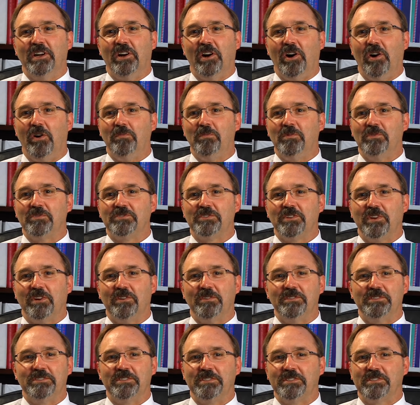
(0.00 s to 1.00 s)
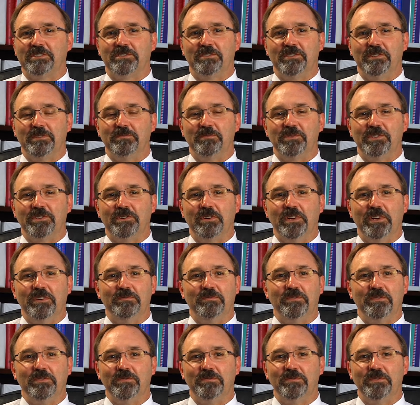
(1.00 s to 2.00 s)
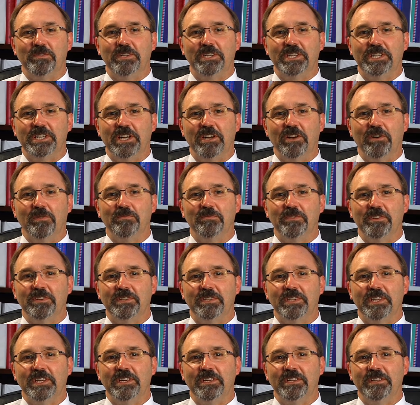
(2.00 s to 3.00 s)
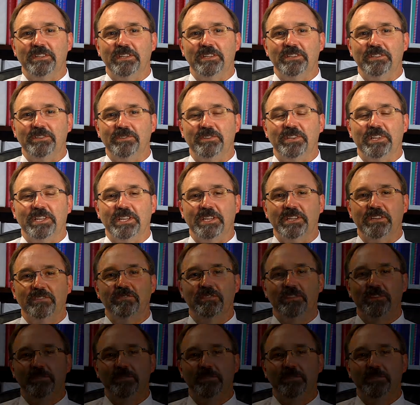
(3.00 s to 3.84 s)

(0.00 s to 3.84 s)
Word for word: almost always extremely grateful for any help that, they, that you can give